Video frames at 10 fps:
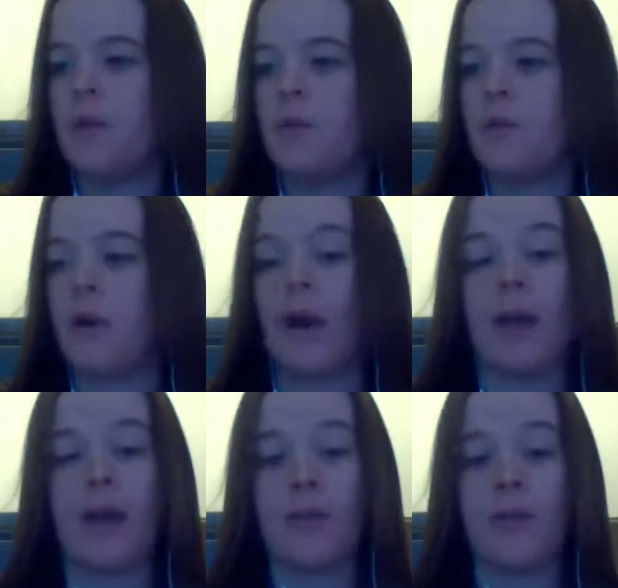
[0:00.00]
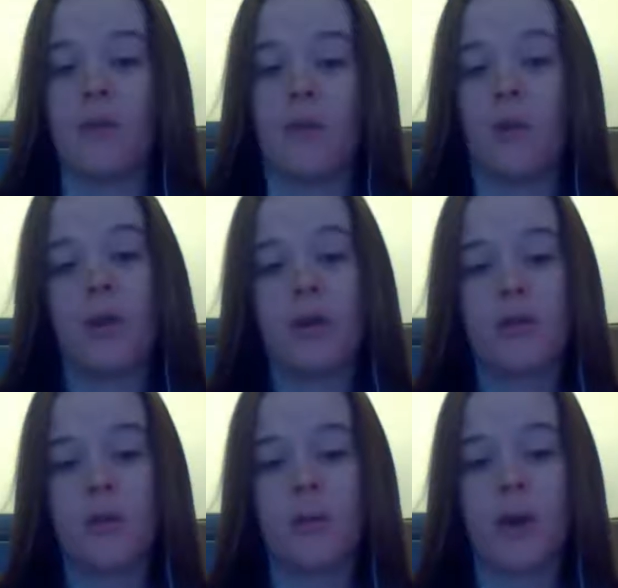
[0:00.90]
so I have the
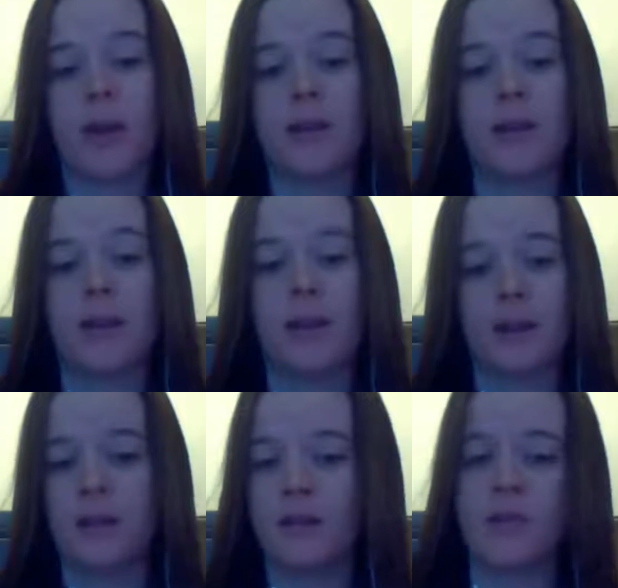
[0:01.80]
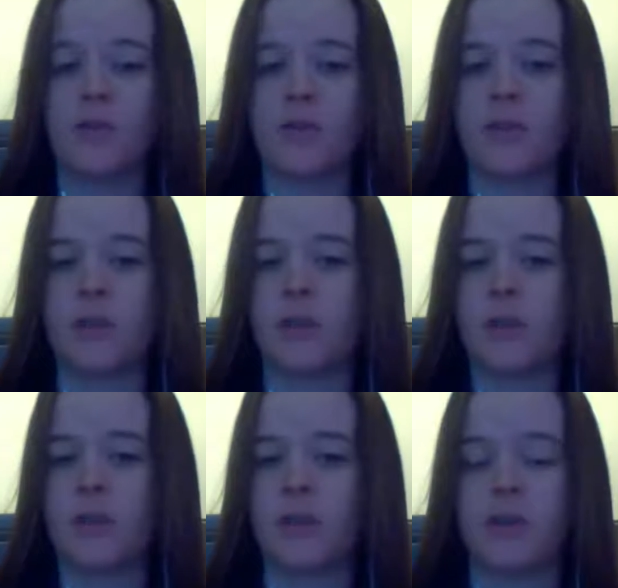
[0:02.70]
recordings from when I did that, and then this is just an
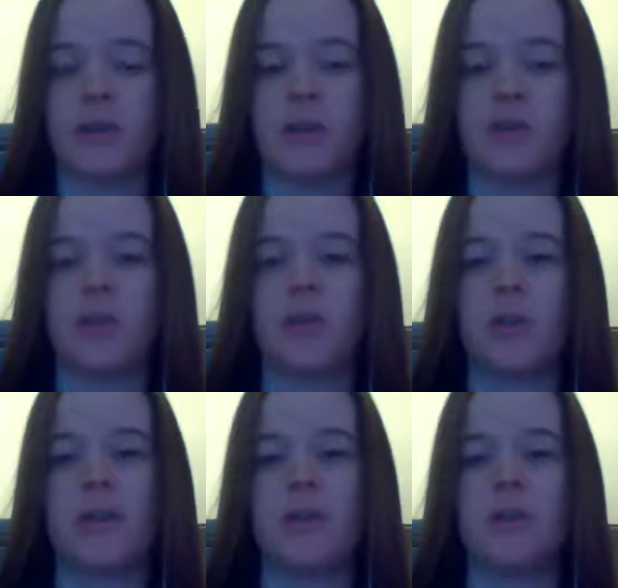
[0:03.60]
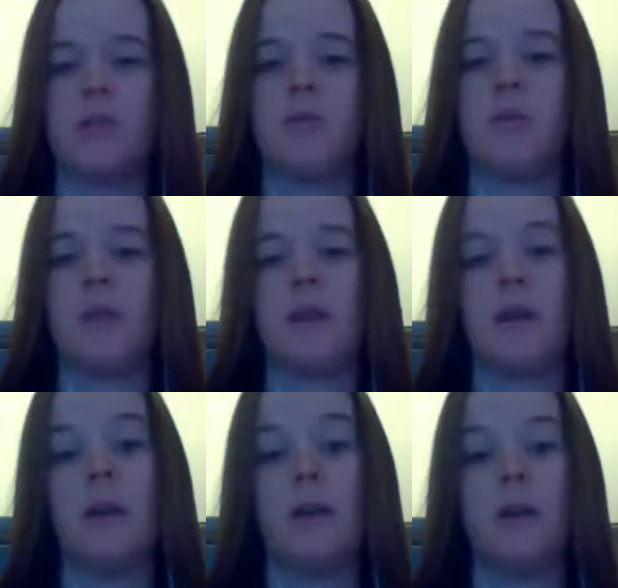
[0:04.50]
introduction to get you into the
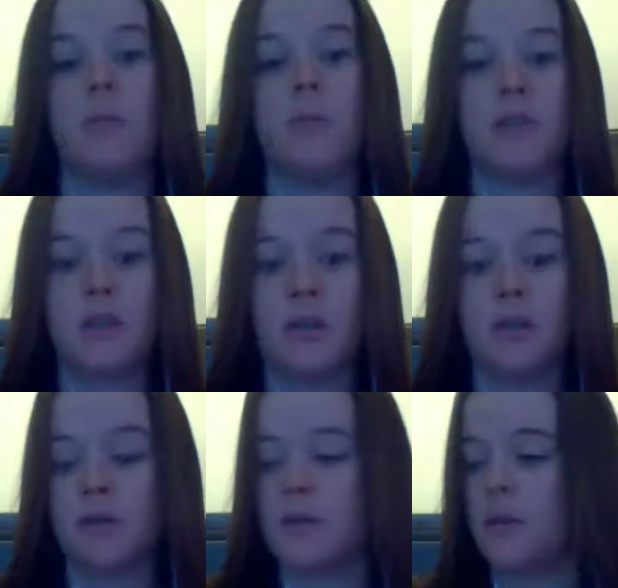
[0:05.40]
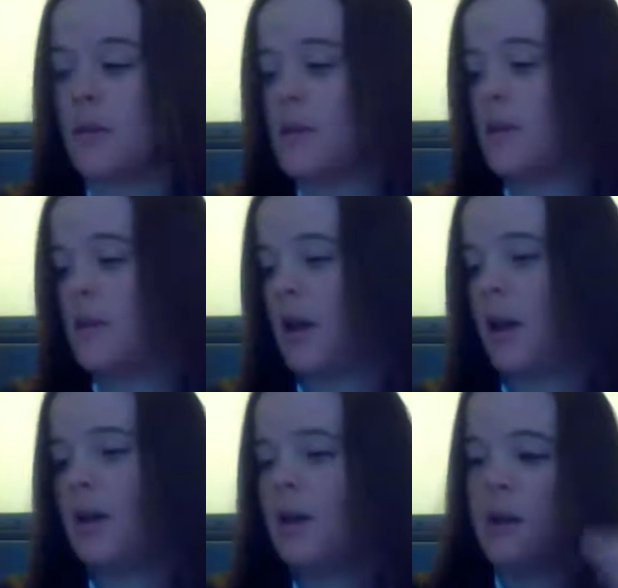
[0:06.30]
materials and things like that.
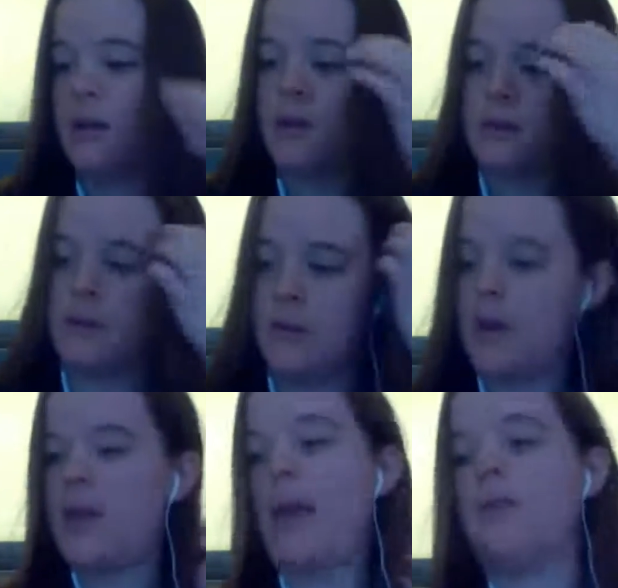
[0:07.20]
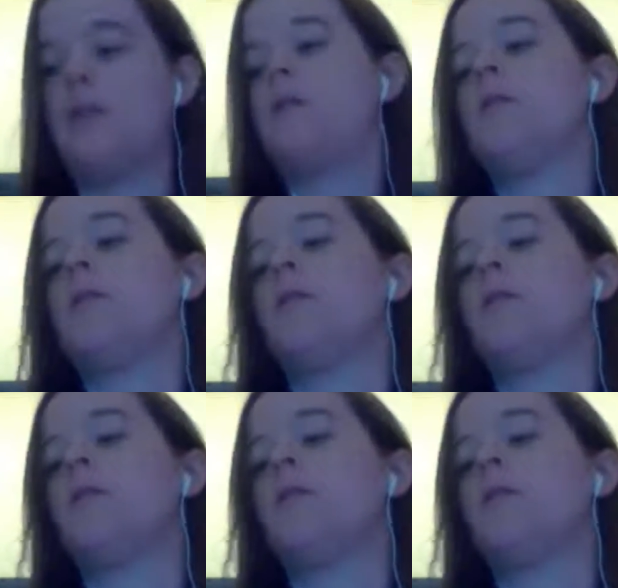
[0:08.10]
So again, you're going to